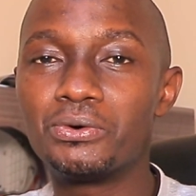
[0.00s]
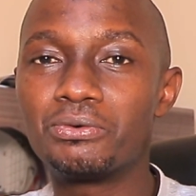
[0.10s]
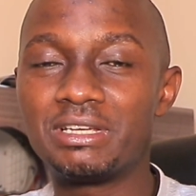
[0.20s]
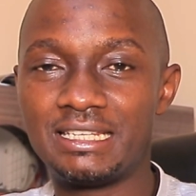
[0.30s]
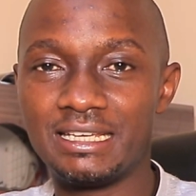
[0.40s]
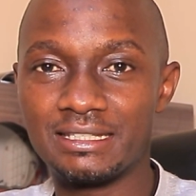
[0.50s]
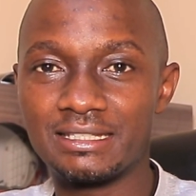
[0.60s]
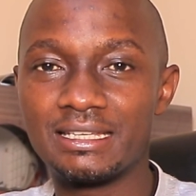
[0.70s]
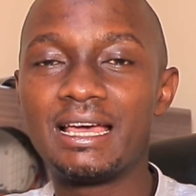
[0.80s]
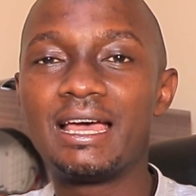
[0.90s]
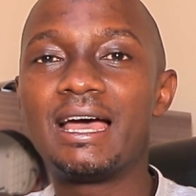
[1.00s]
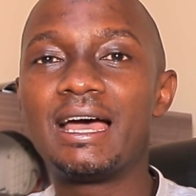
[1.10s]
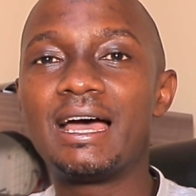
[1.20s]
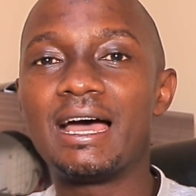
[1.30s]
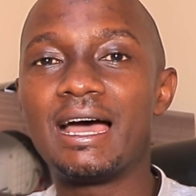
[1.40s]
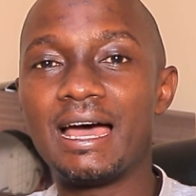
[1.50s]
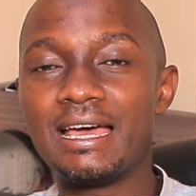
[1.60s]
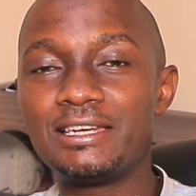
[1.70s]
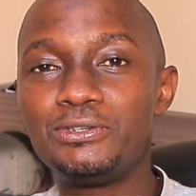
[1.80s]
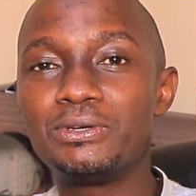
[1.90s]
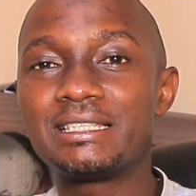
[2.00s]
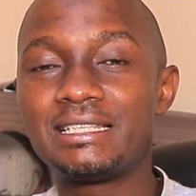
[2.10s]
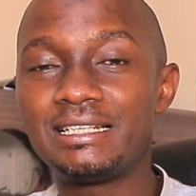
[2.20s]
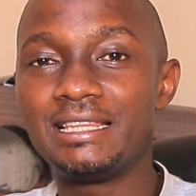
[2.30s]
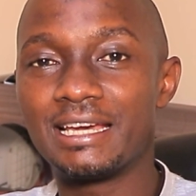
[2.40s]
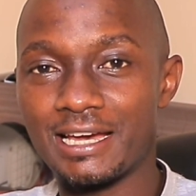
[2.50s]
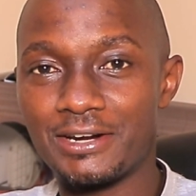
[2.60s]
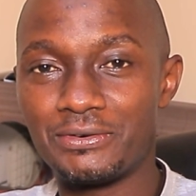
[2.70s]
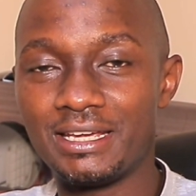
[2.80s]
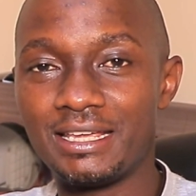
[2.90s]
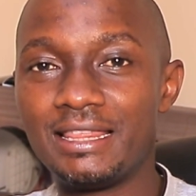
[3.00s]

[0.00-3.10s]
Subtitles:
or residence, and you're still in the country,